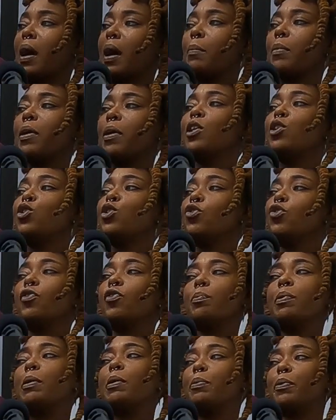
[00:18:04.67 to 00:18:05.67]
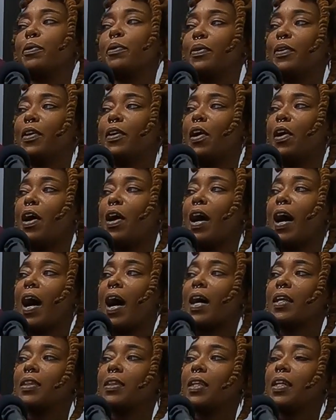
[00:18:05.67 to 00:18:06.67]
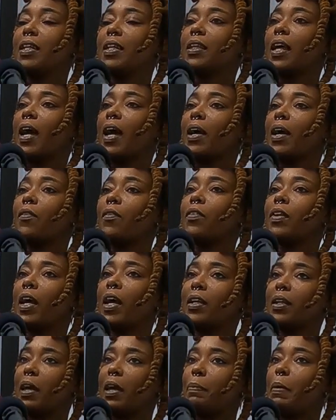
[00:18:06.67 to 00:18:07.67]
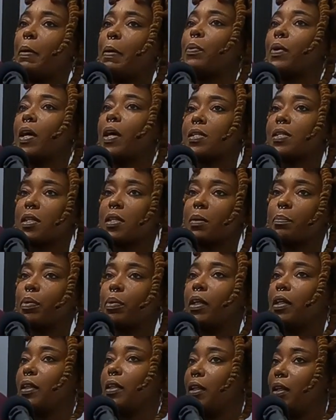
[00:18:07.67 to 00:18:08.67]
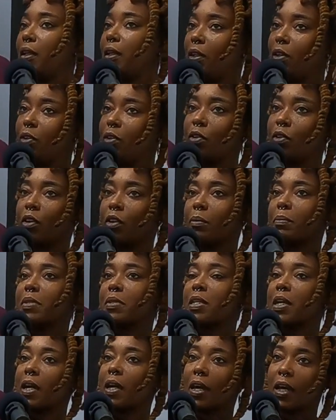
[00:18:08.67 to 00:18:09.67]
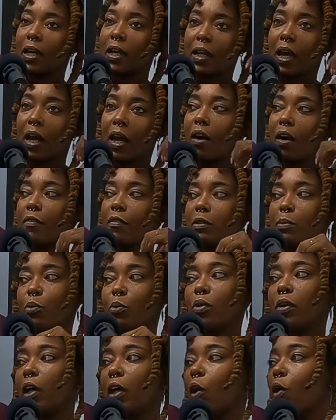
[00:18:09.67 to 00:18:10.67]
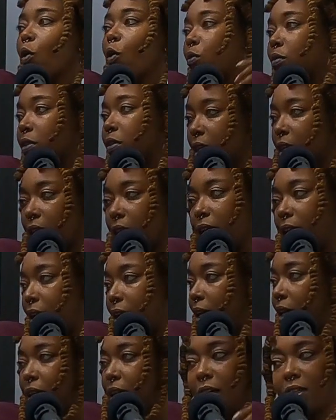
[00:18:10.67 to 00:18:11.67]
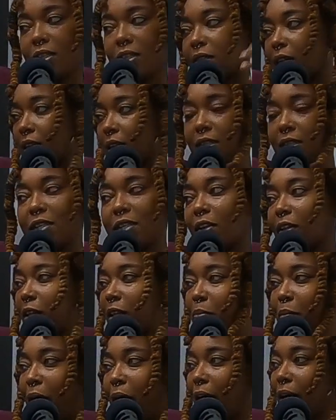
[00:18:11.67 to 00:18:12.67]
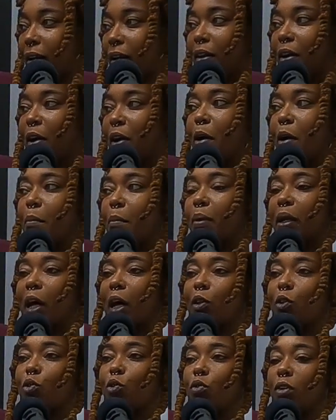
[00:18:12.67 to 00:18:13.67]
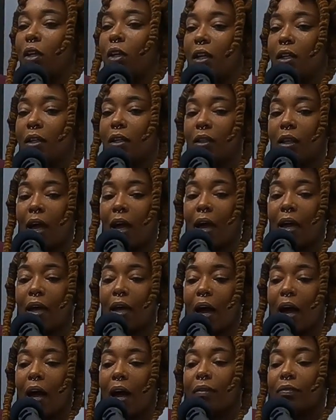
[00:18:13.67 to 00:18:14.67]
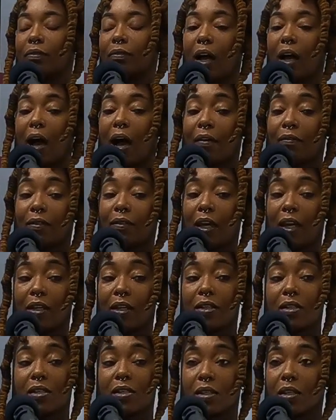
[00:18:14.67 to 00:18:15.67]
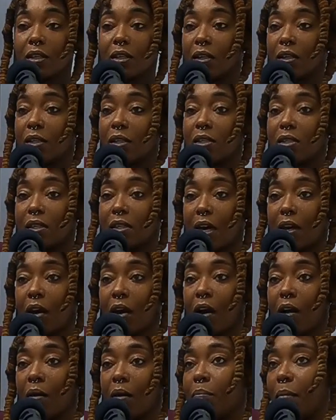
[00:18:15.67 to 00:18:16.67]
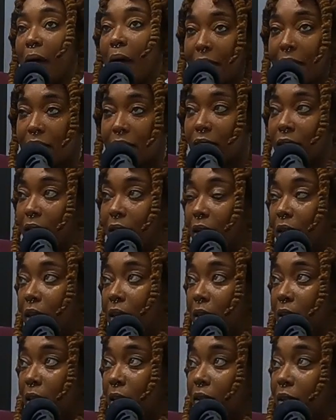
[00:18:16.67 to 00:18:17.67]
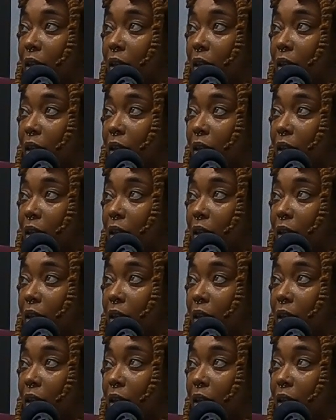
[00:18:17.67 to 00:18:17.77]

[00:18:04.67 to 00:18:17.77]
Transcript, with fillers: i'm an issue for people oh, okay. i think like sense. when i date people that's completely you know what i'm saying like comfortable in their own skin it doesn't mm-hmm. necessarily matter but i do get like i've i've dated studs that are masculine and they're